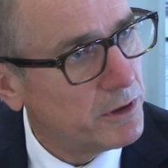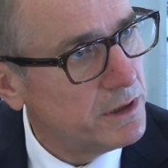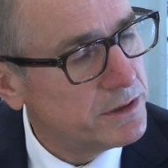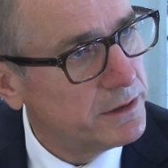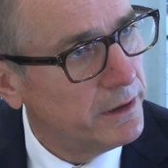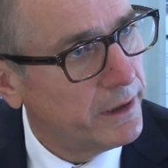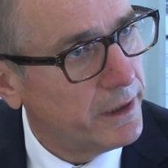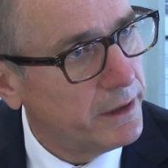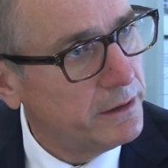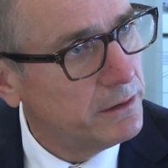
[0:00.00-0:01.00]
Immigration
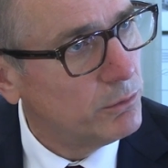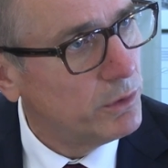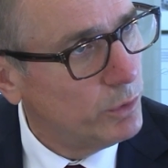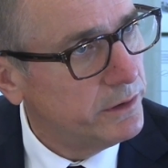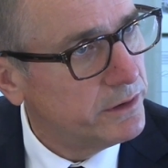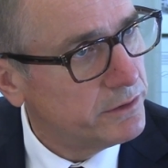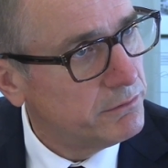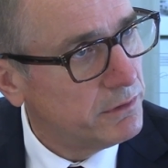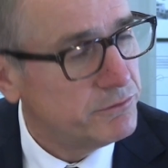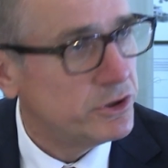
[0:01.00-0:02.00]
today that we're willing
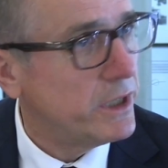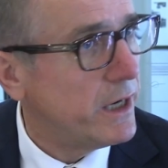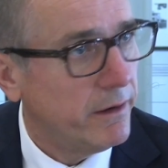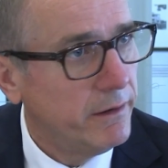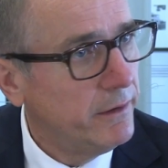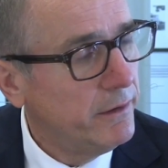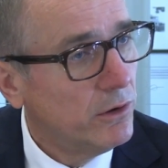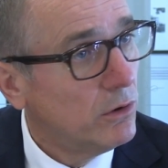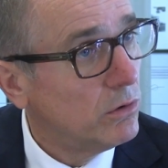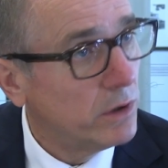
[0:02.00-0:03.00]
to share
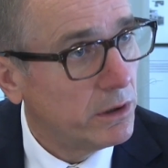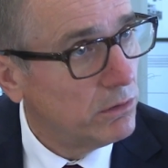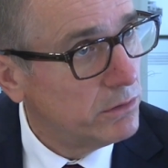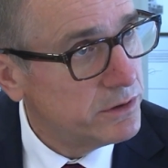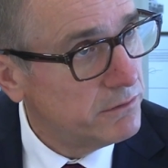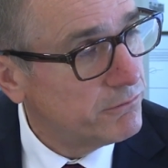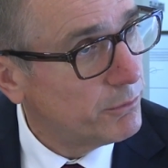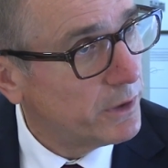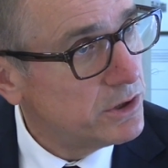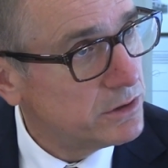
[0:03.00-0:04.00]
all our knowledge and
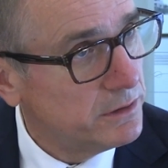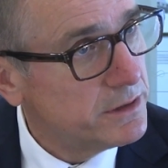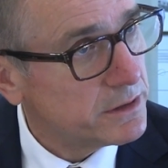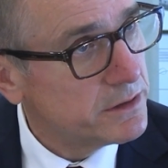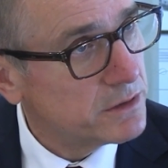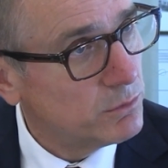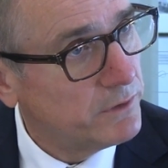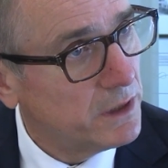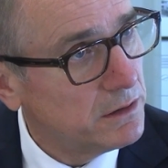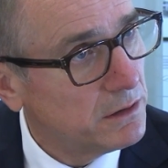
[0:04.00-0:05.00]
information and insights that
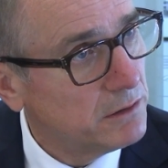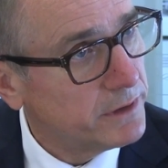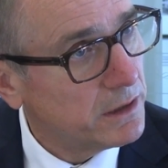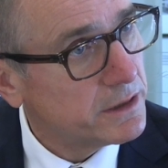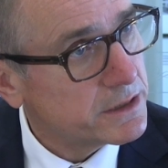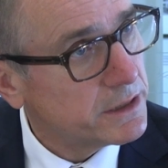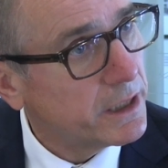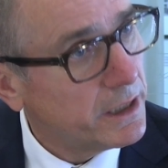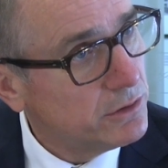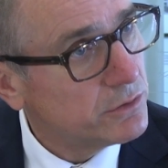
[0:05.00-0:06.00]
we've gained over that last
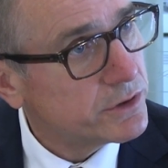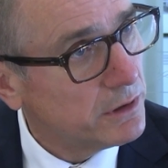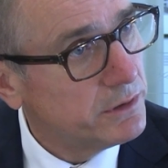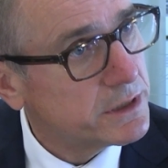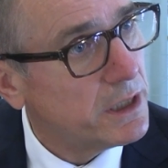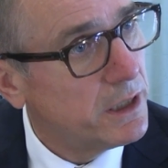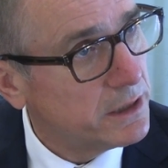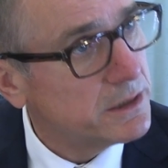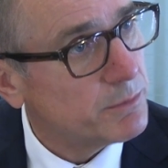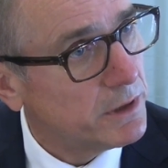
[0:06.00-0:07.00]
decade or so in the
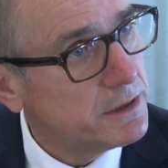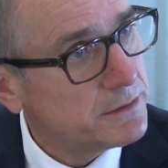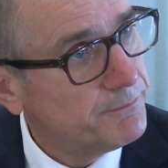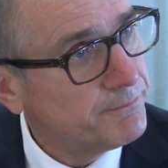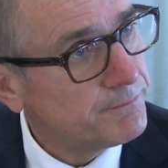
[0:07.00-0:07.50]
targeting space.